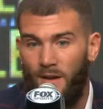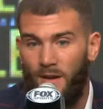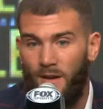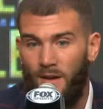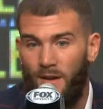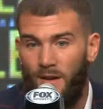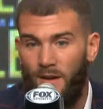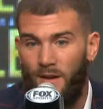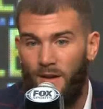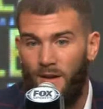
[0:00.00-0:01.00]

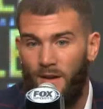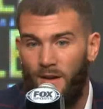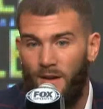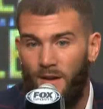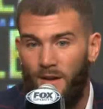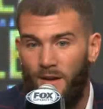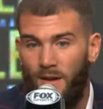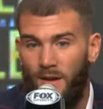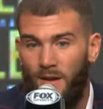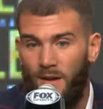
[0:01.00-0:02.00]

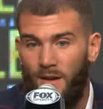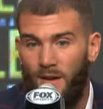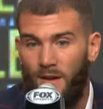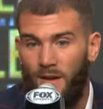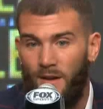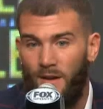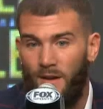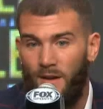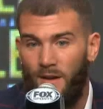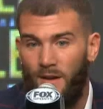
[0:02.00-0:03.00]

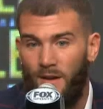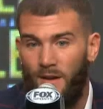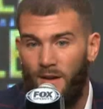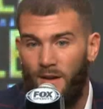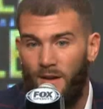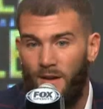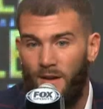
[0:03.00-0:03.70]
[no speech]